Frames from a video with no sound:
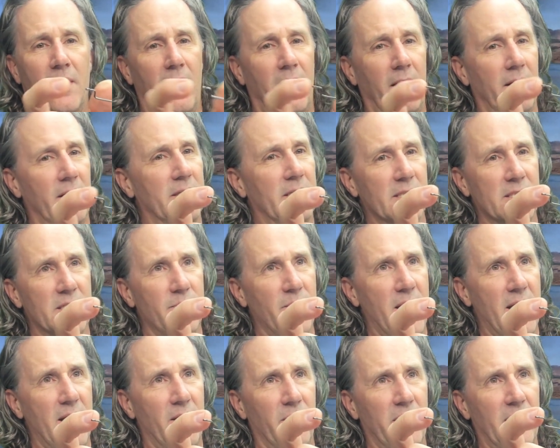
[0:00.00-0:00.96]
It doesn't
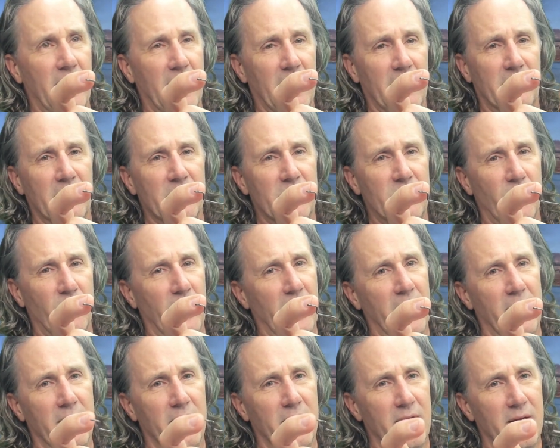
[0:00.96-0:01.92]
matter what you got this
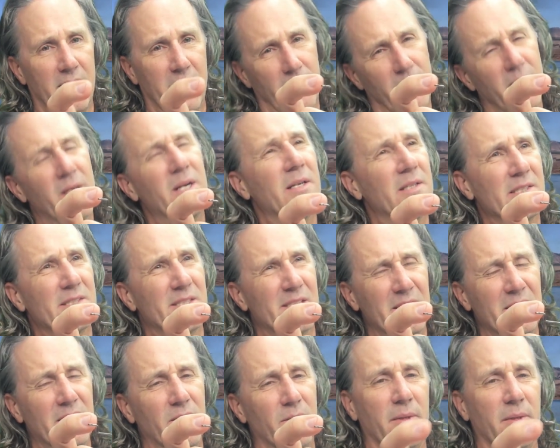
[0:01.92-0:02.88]
way. I mean, it does a
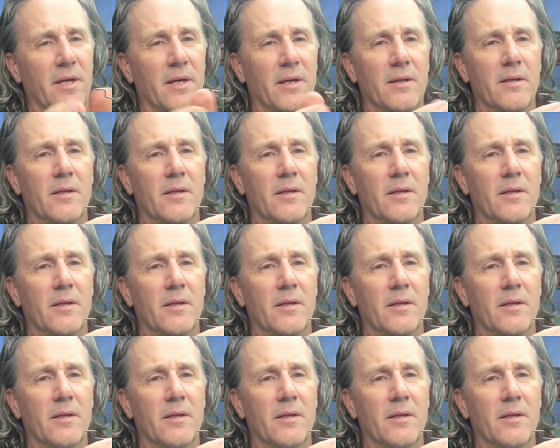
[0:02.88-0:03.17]
little bit,